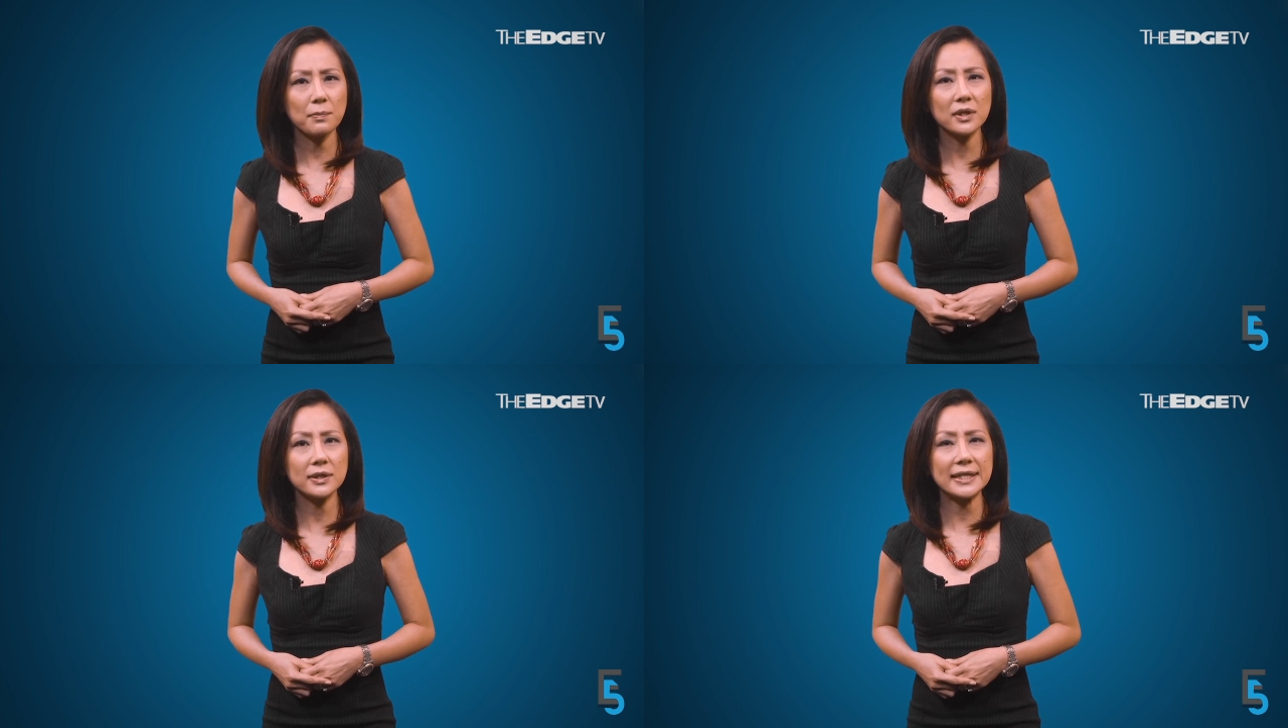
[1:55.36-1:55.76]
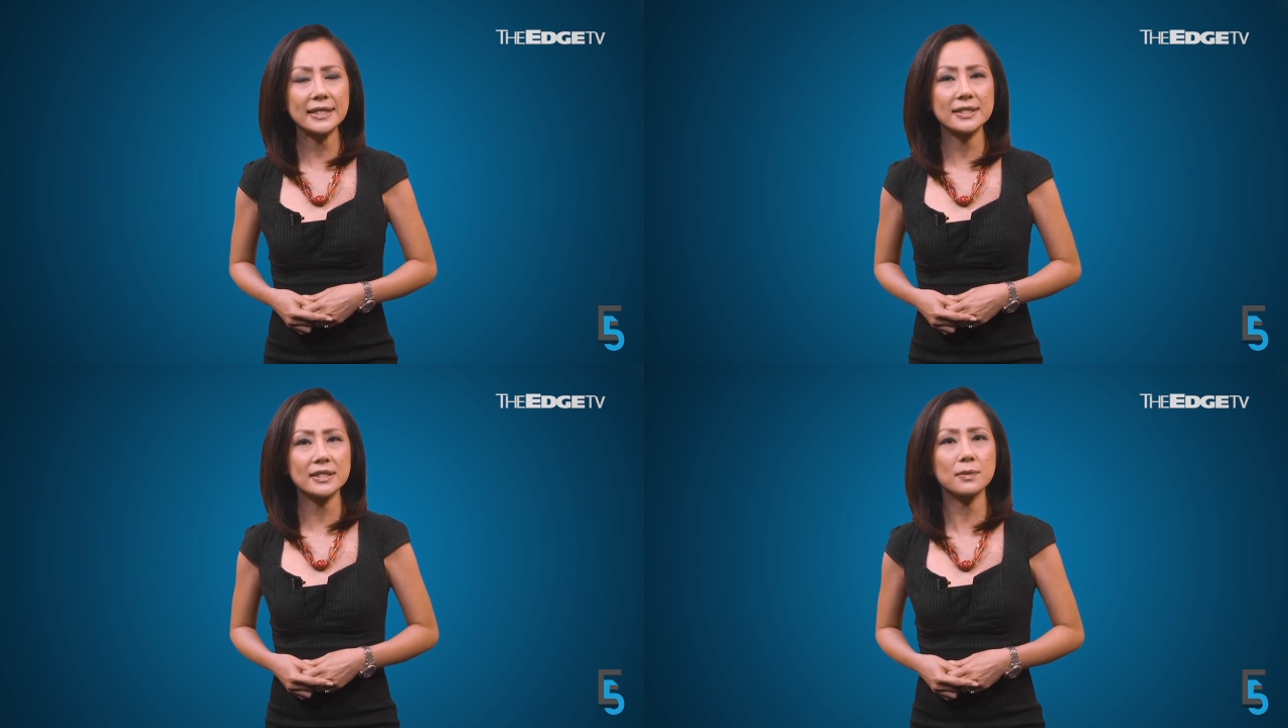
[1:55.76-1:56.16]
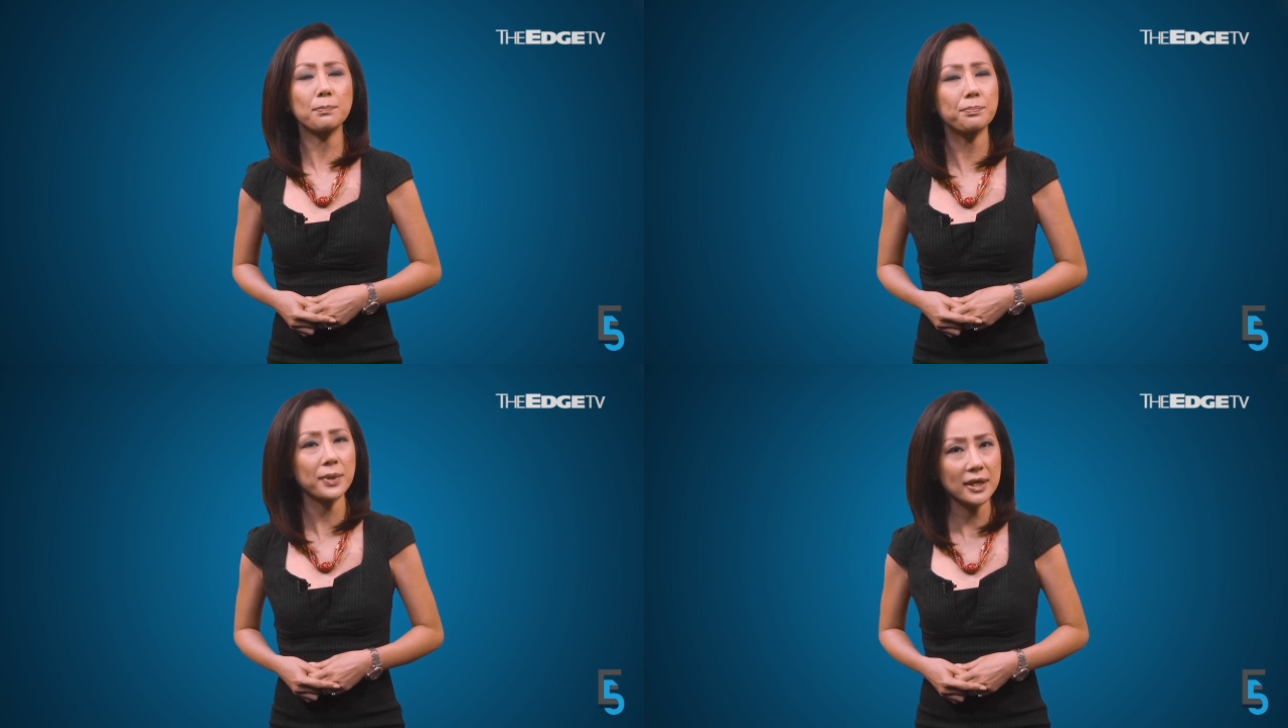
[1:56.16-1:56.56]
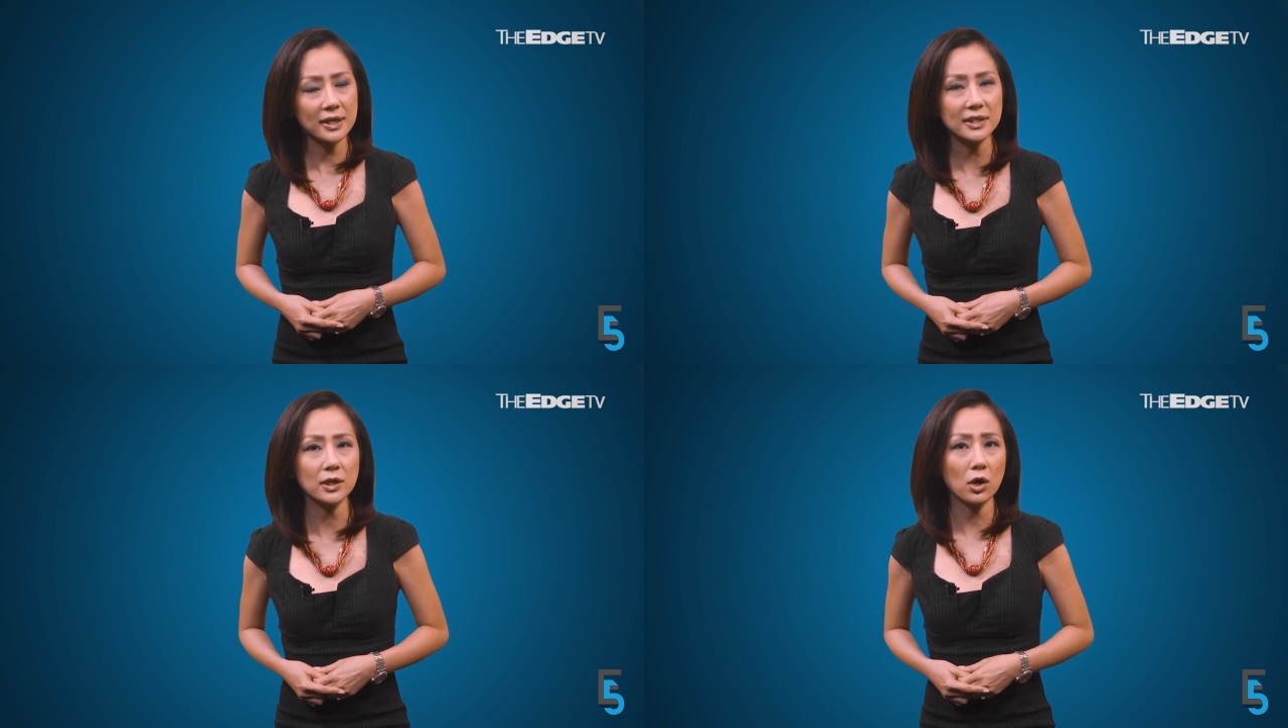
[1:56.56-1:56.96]
Middle East's
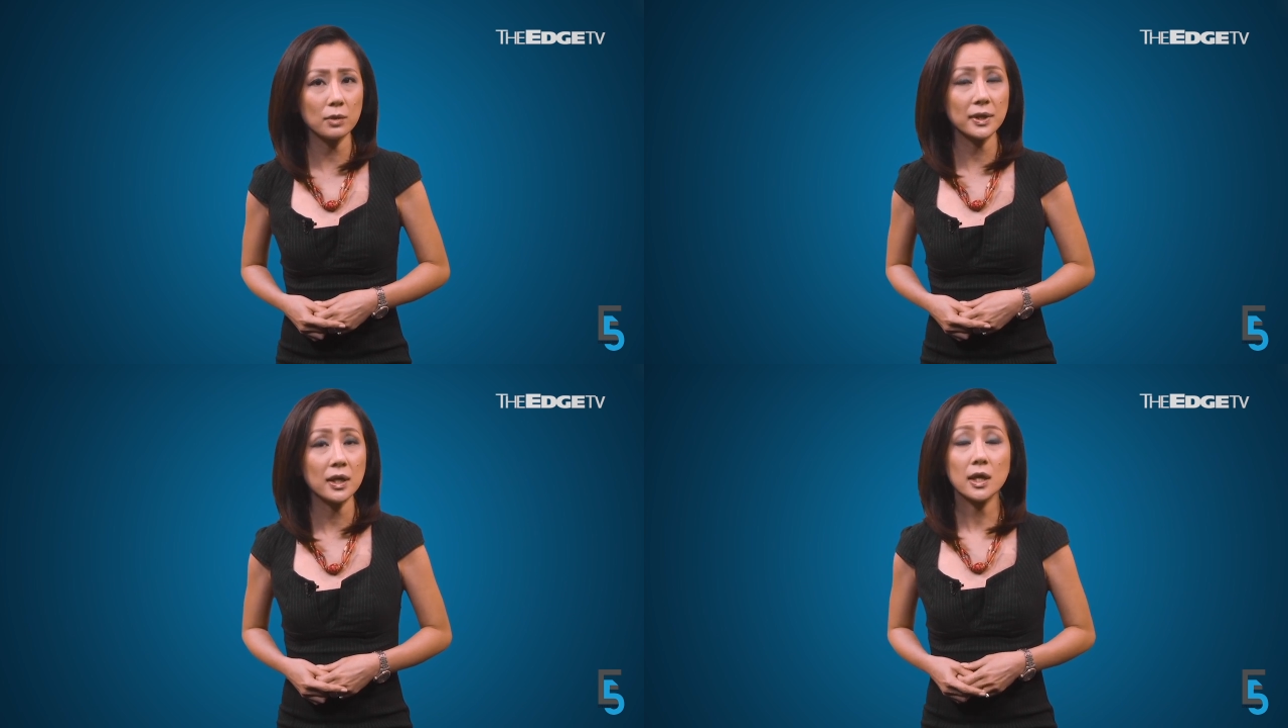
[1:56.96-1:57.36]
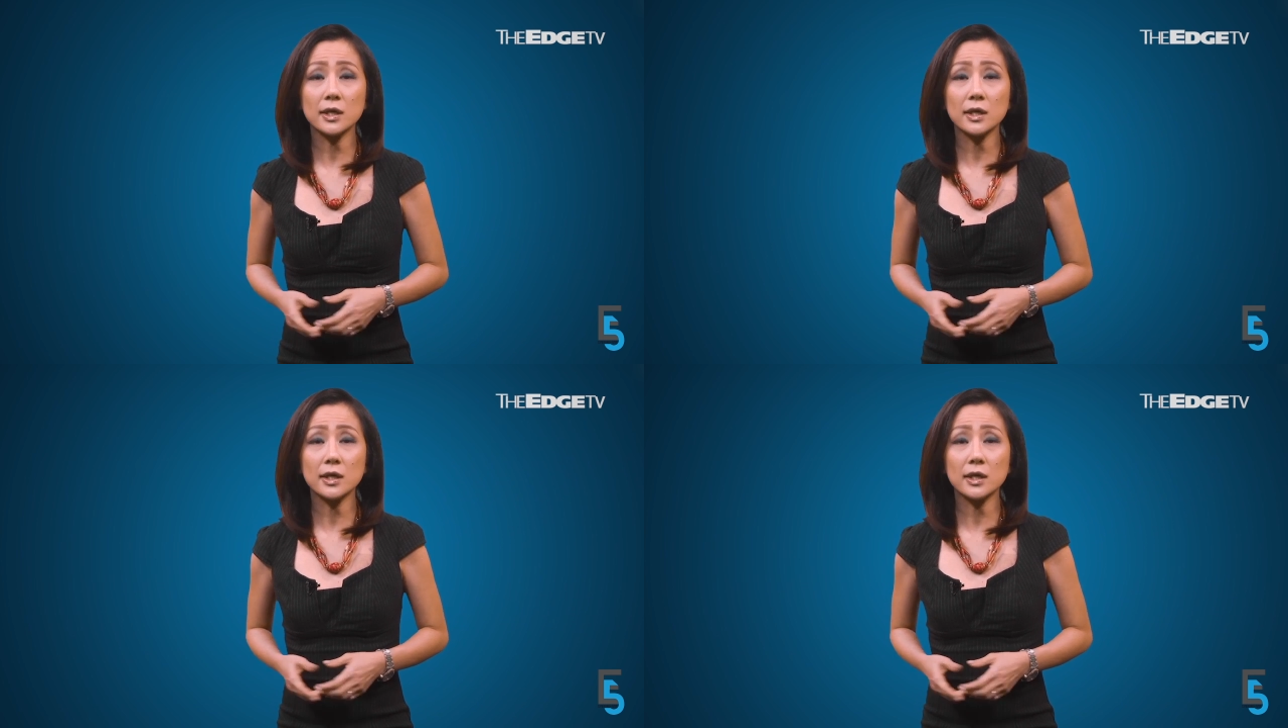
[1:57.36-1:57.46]
biggest economy